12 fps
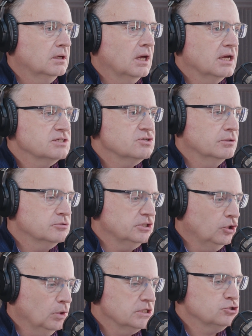Okay, so it was
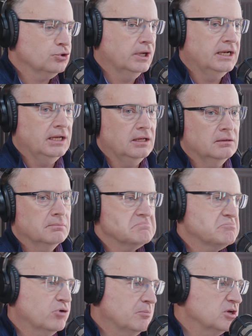a UN treaty.
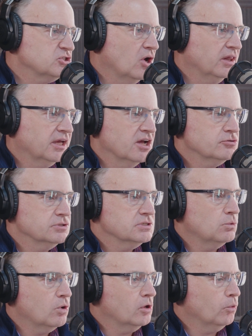Pretty much all the countries
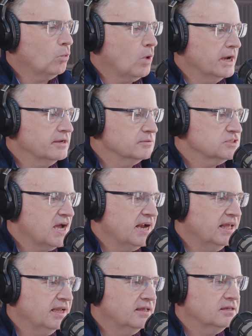in the world wind up
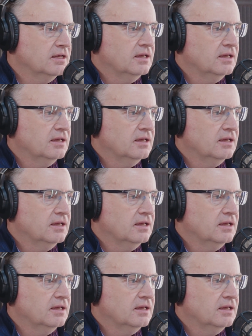signing it.